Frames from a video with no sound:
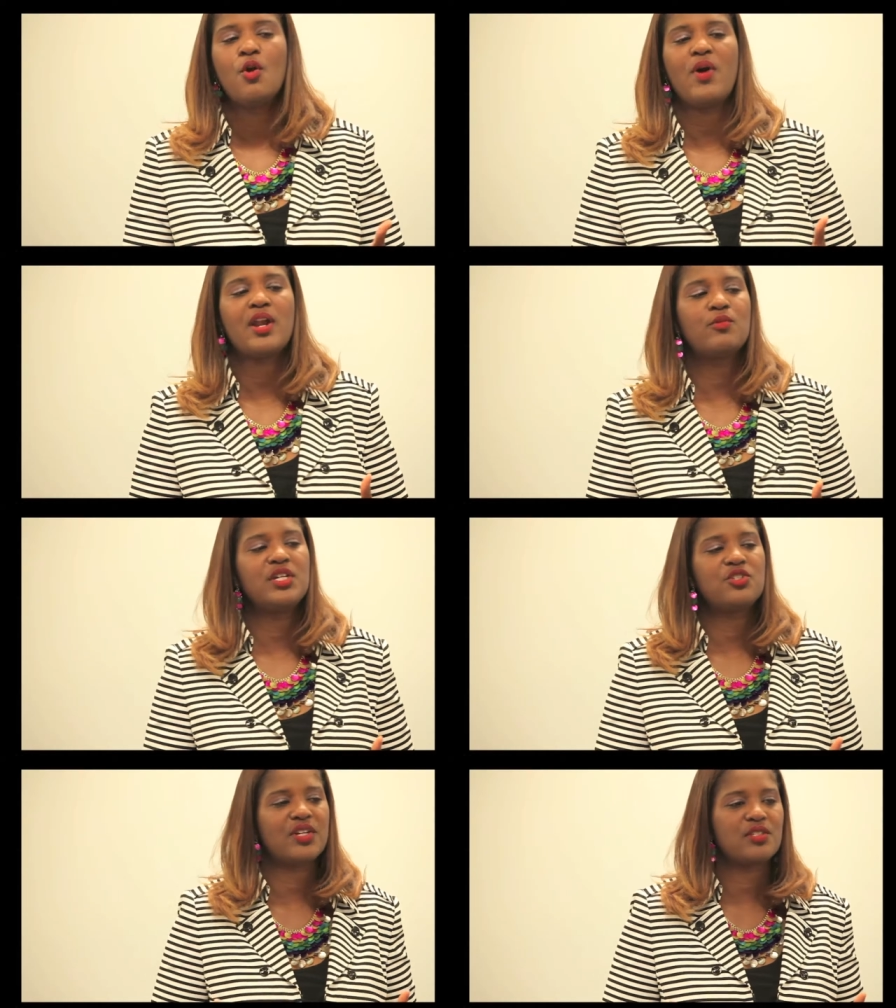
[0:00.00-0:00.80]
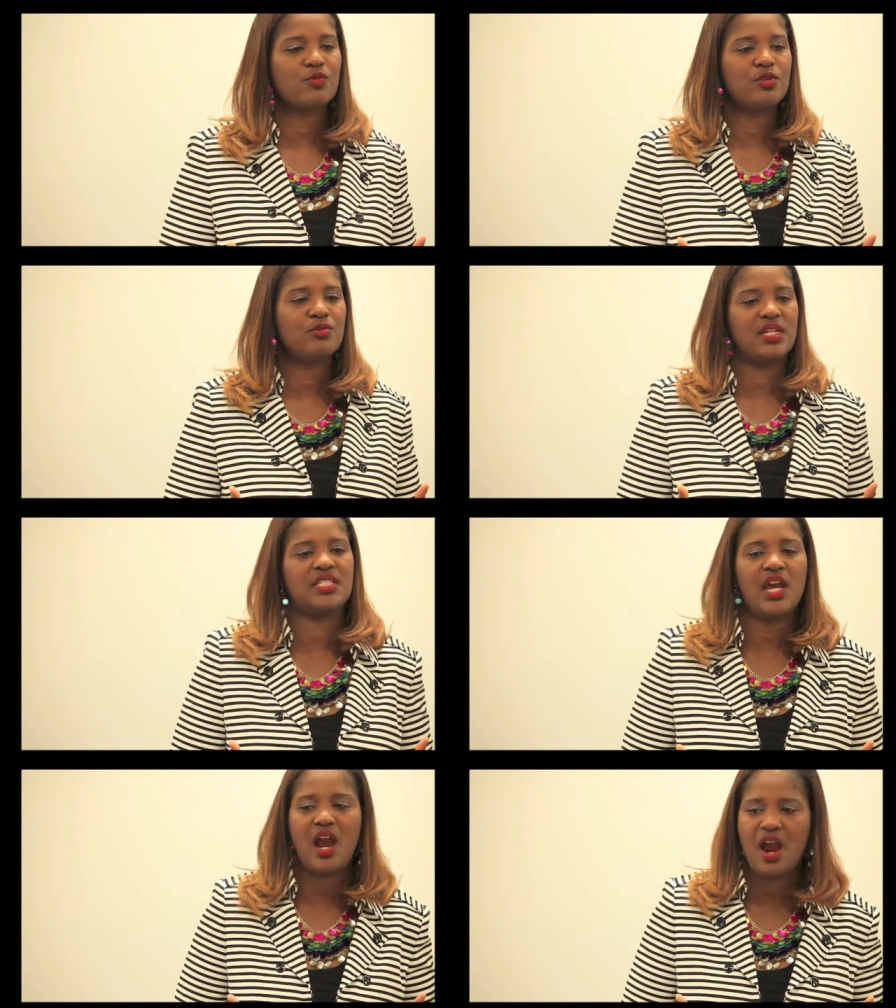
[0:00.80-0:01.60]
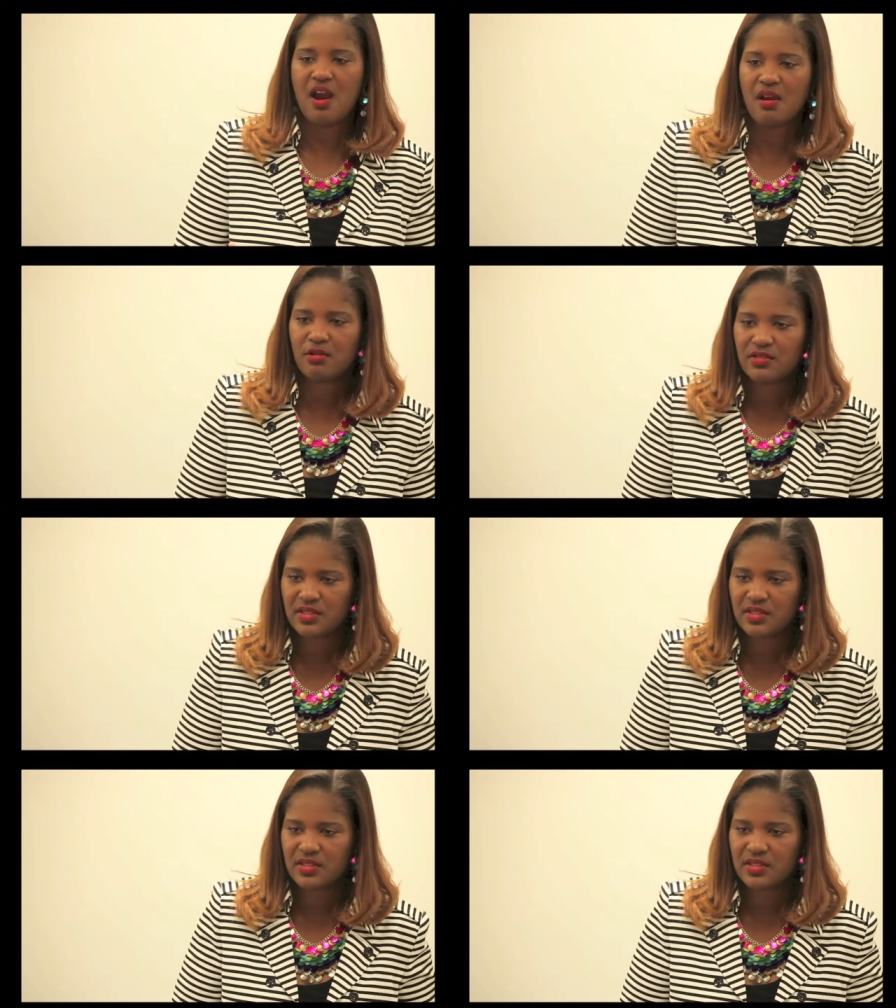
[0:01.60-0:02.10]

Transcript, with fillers: Why don't we address the root? Because it hurts.